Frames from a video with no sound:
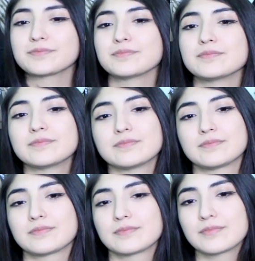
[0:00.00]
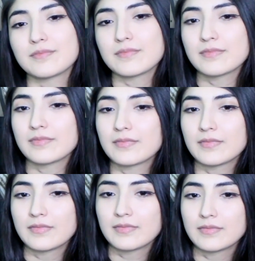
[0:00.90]

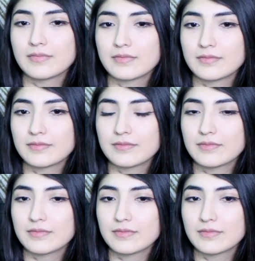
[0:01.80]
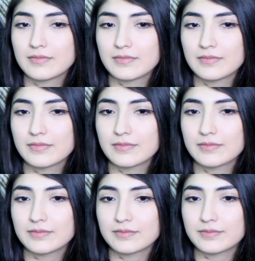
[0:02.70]

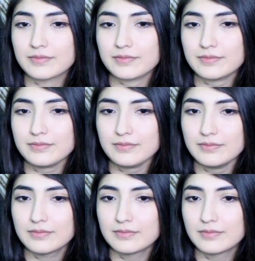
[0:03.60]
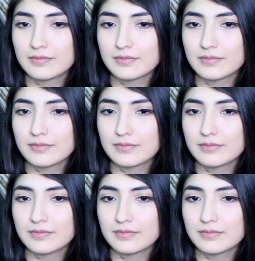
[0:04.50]
[no speech]